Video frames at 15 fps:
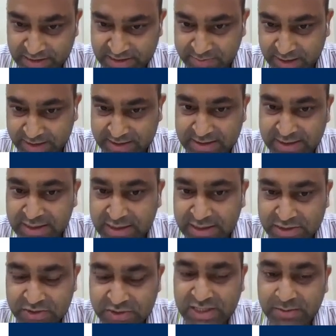mismatch.
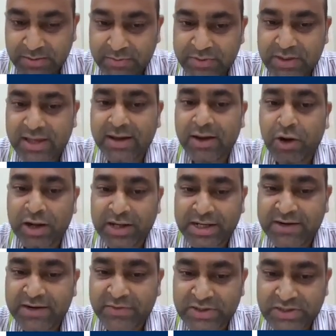So some of the
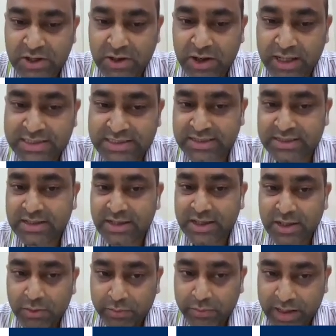altered physiology
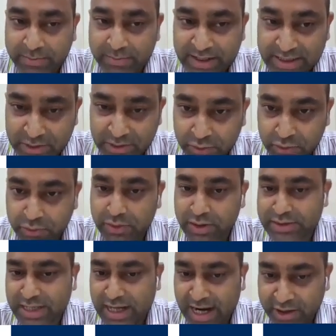will be due to
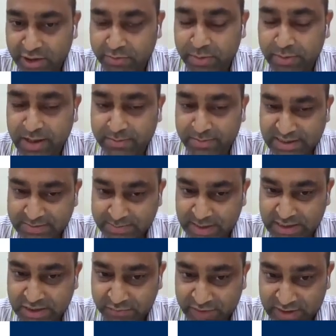the hydrophobic
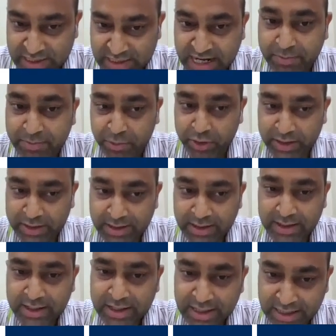mismatch of the ER protein
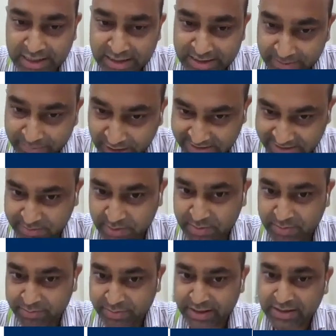in the plasma
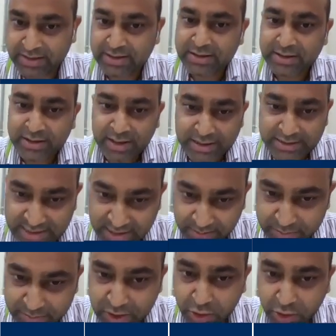membrane.
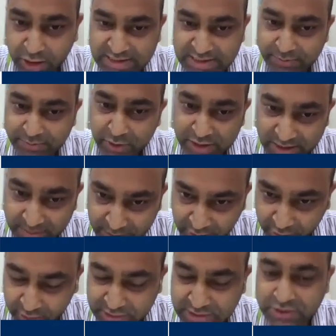Some of the Golgi protein may
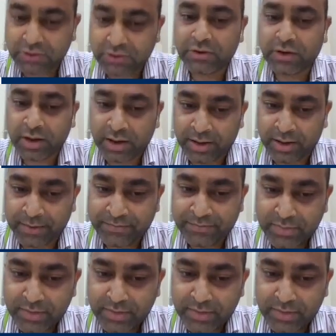also,